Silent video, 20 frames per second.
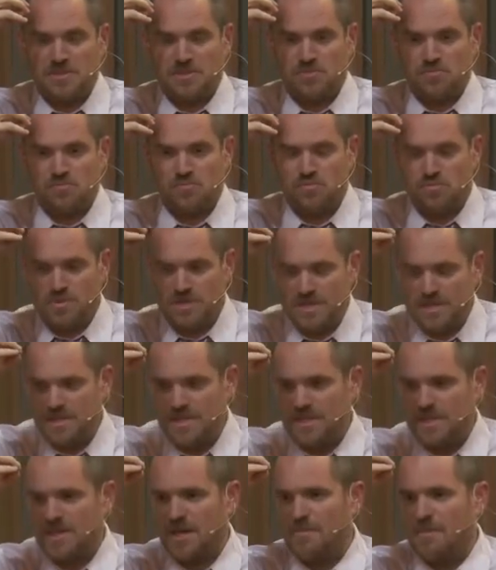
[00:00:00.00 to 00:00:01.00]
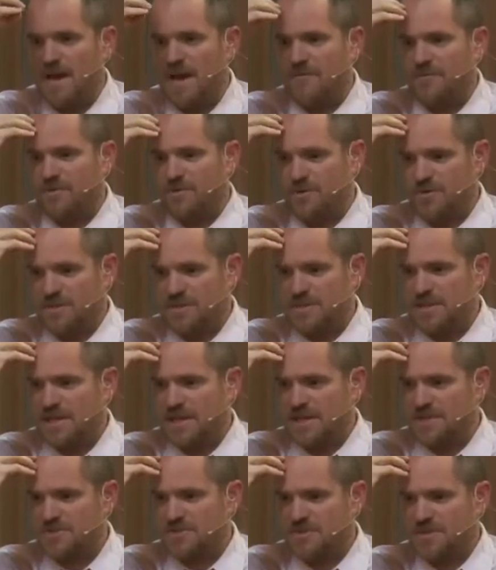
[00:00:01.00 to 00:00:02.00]
really come after you
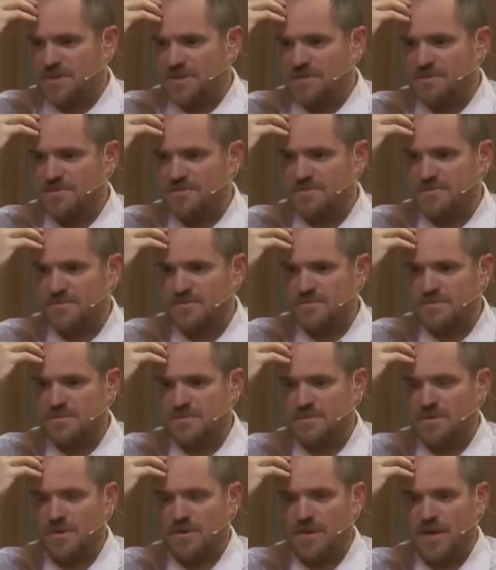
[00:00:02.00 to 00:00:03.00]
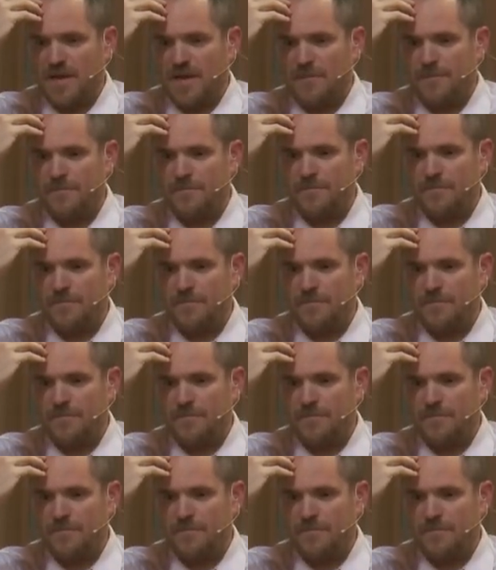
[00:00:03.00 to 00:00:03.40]
intellectually. Okay?